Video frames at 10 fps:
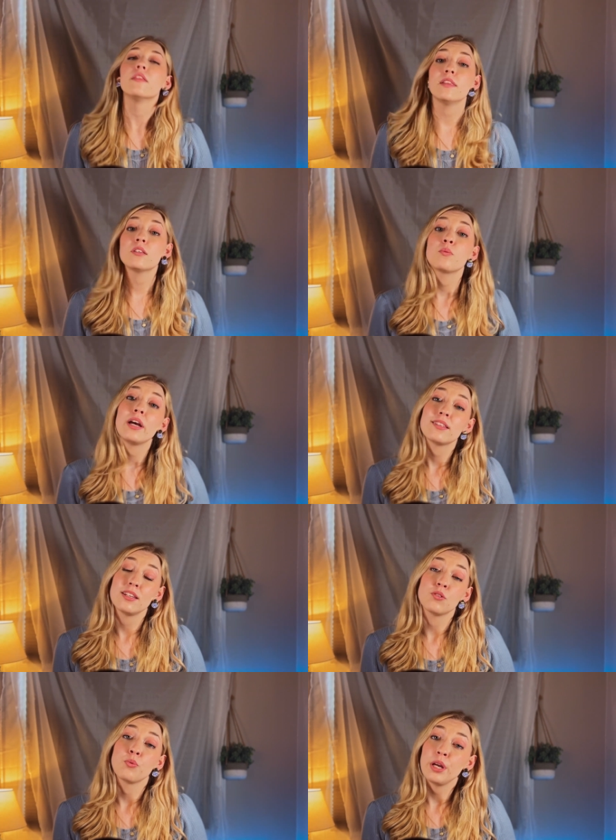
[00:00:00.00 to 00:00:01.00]
This waste
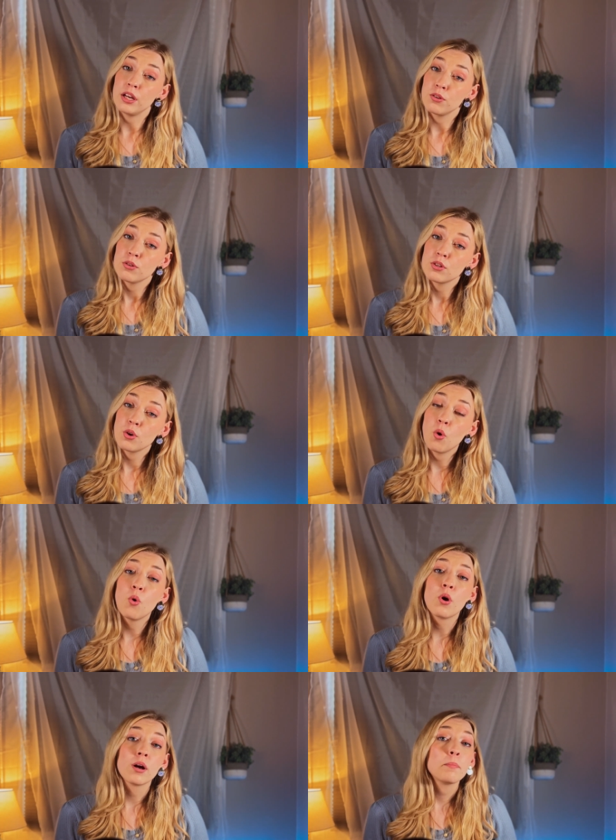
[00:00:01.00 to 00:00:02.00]
is reused
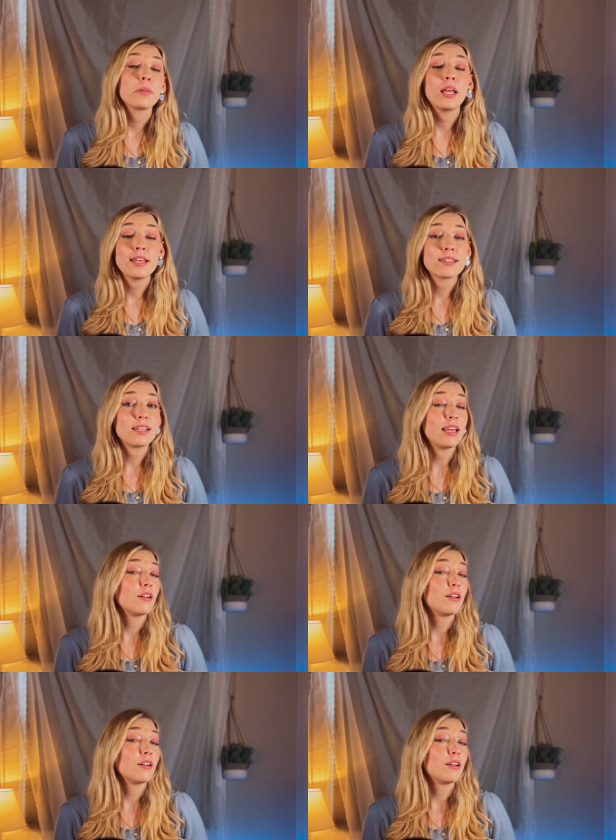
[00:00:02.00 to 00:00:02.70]
or placed in a